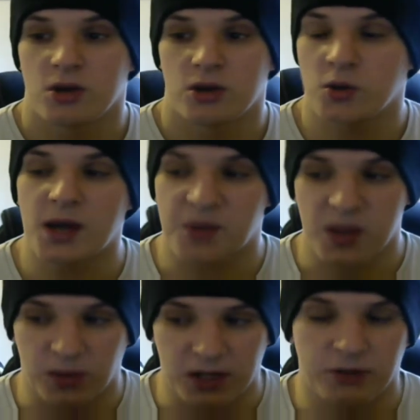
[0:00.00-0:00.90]
you get
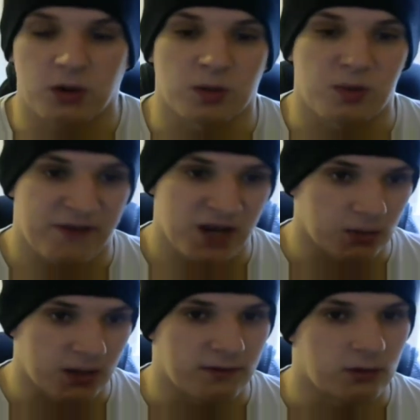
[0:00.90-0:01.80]
people that do it on a
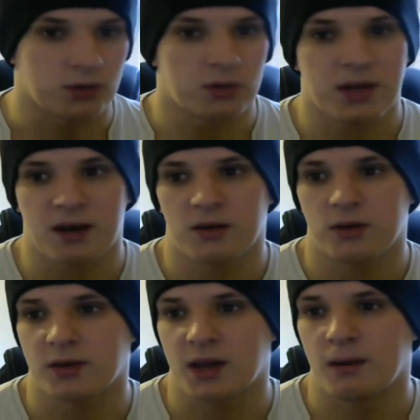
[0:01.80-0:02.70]
professional level. You get
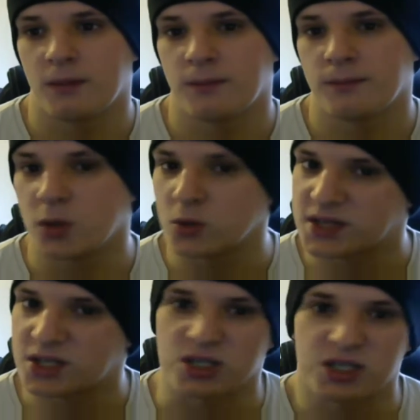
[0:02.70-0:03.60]

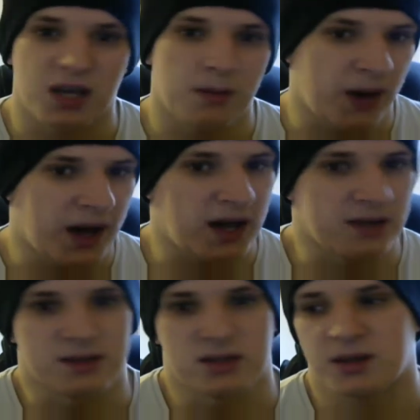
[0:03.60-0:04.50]
musicians, you get
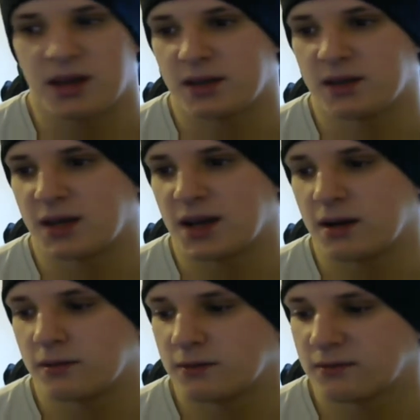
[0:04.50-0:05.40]
bands, you
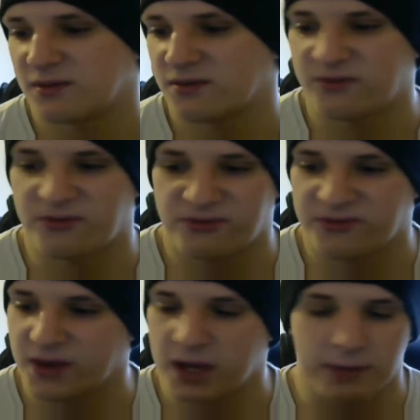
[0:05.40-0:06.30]
get
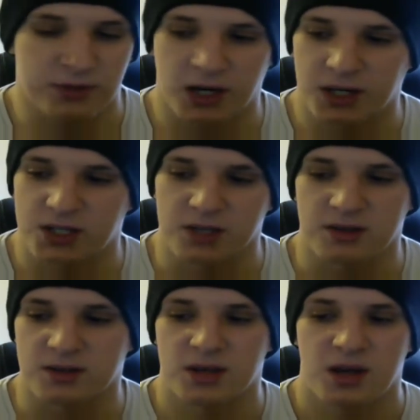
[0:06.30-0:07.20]
theatre
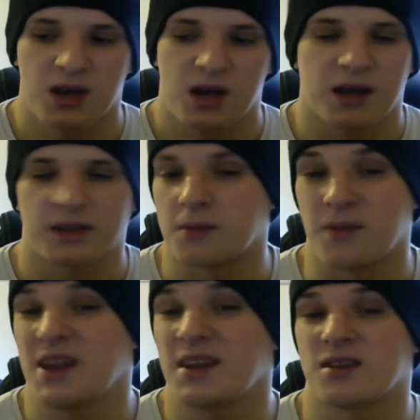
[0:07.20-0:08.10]
productions and
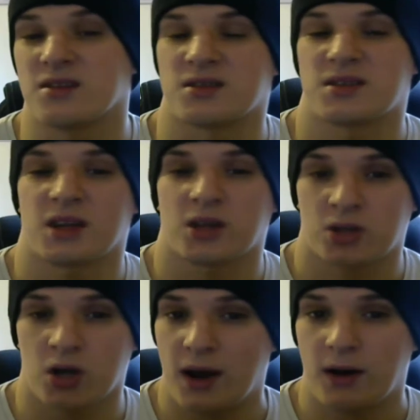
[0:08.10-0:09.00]
comedians that
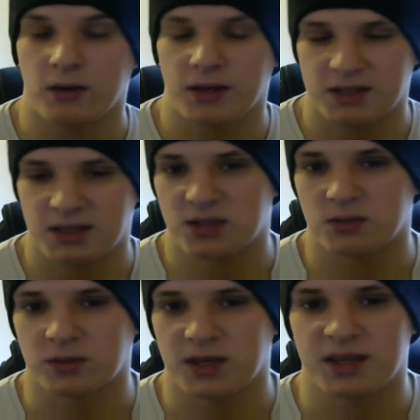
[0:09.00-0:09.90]
go out on
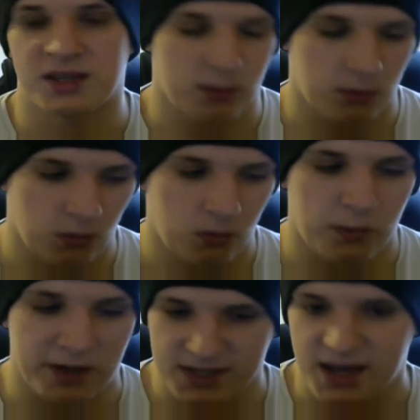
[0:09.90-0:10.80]
international gigs, and they will
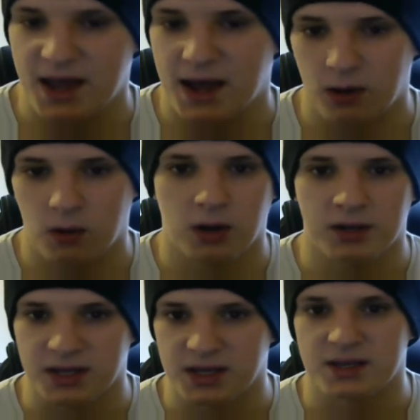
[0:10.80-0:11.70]
always say how
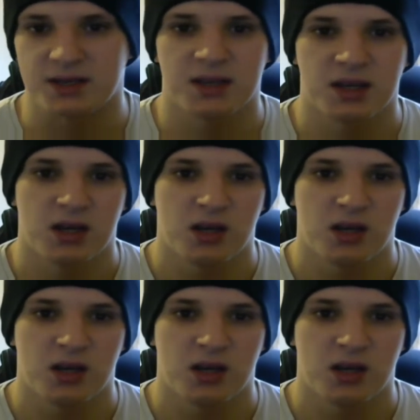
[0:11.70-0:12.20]
hard it is